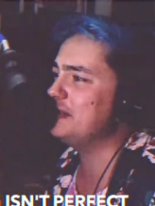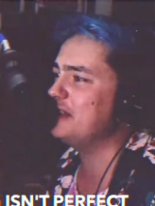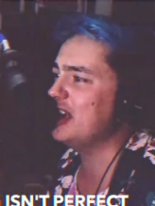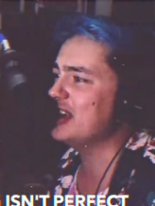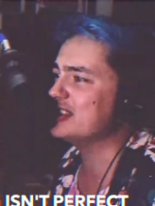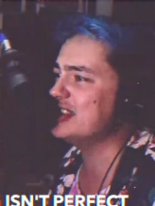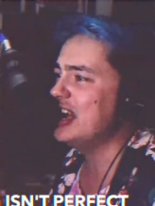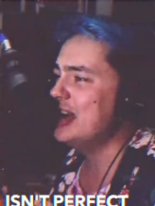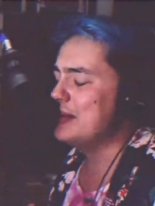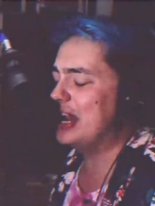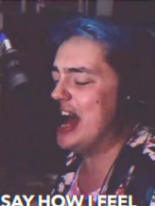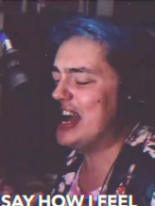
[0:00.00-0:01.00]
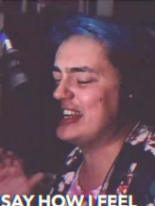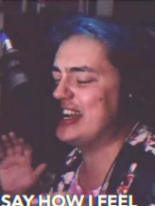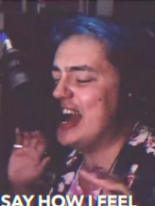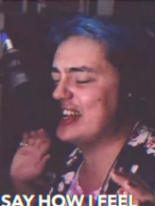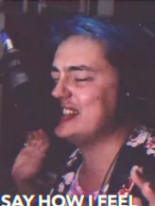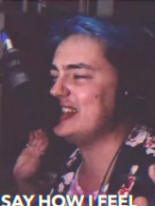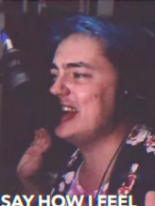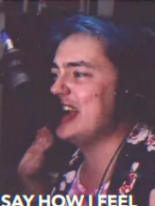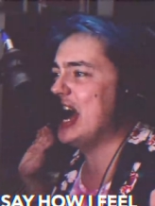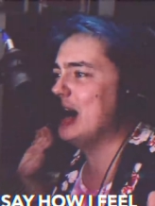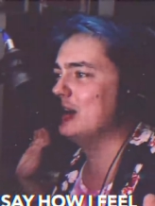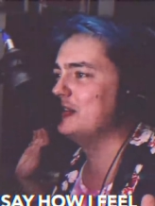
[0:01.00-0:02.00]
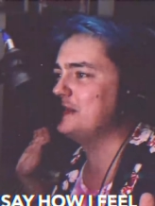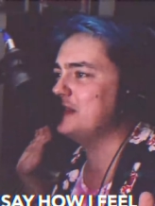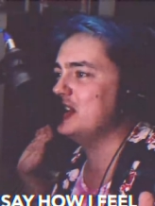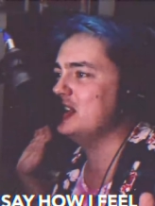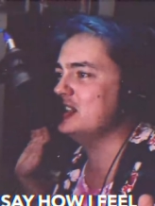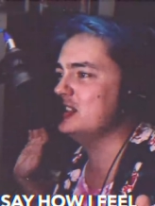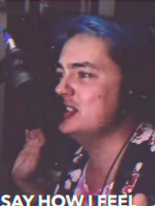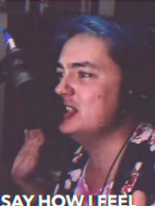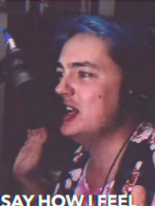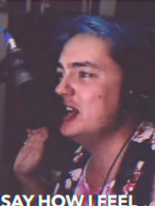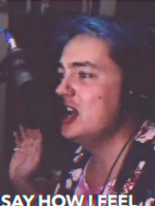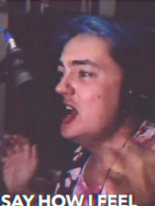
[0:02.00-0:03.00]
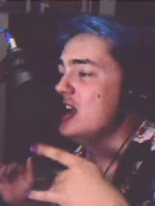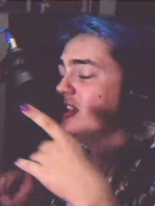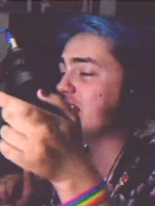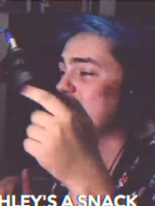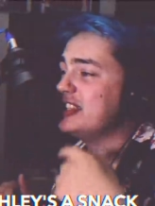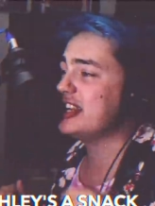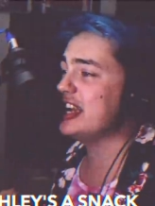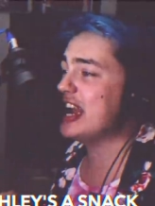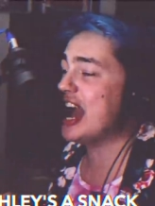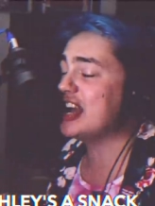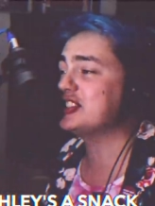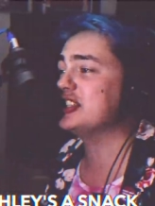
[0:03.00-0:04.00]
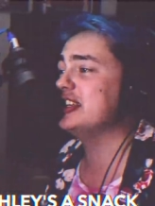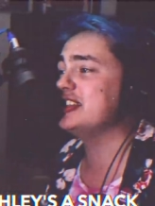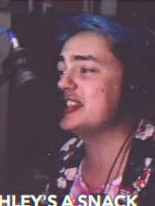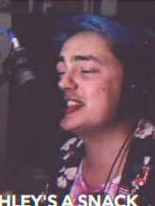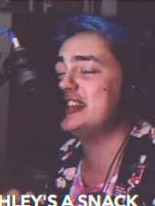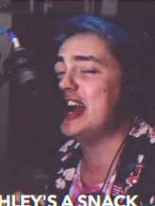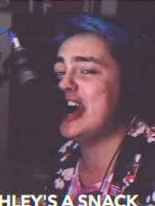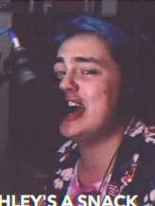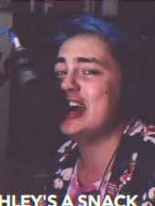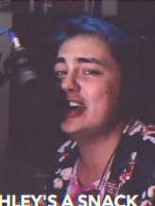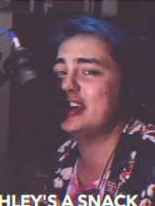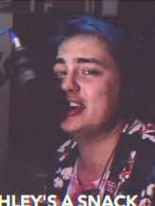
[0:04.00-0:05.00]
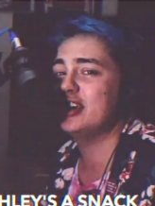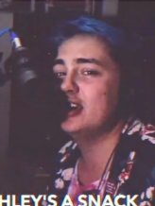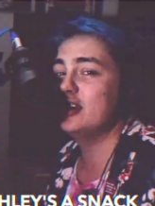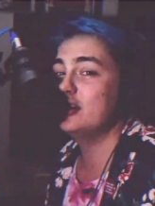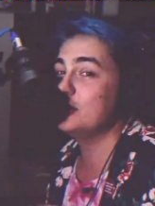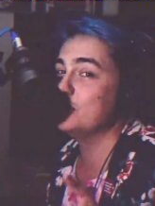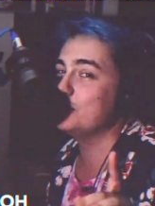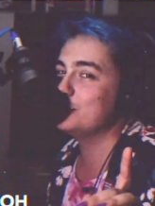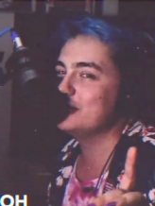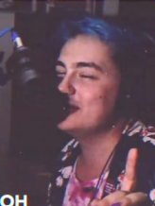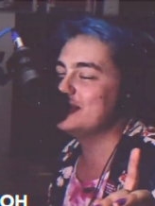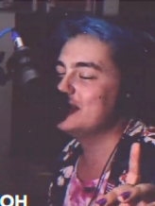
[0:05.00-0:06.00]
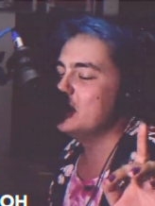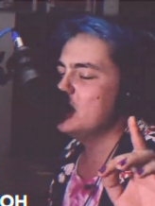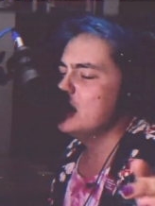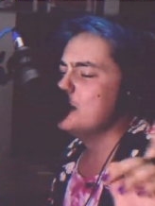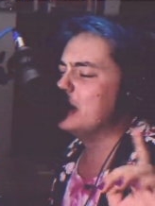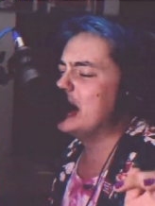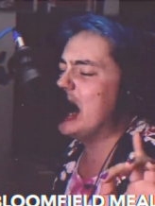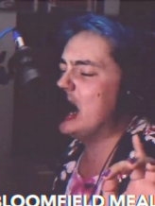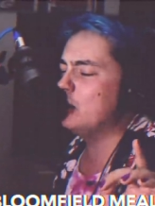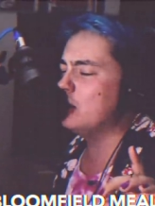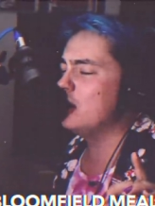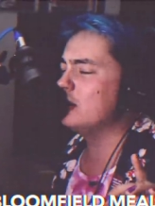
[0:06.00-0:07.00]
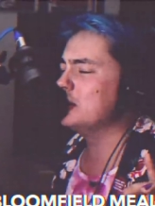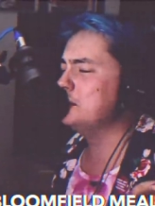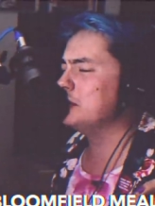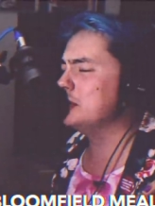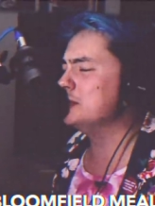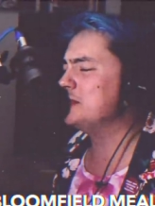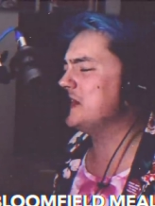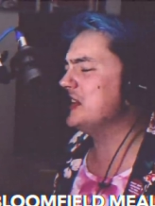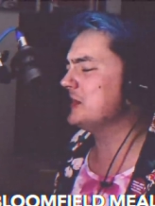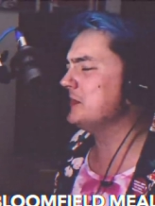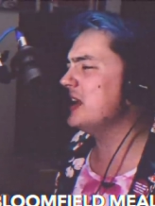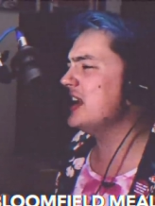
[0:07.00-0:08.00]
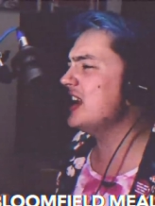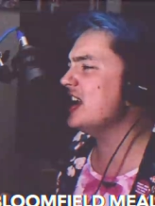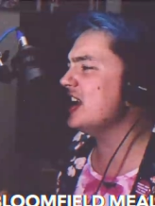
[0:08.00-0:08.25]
perfect, but I gotta say how I feel. They say Ashley's a snack, oh, but I want a Bloomfield meal.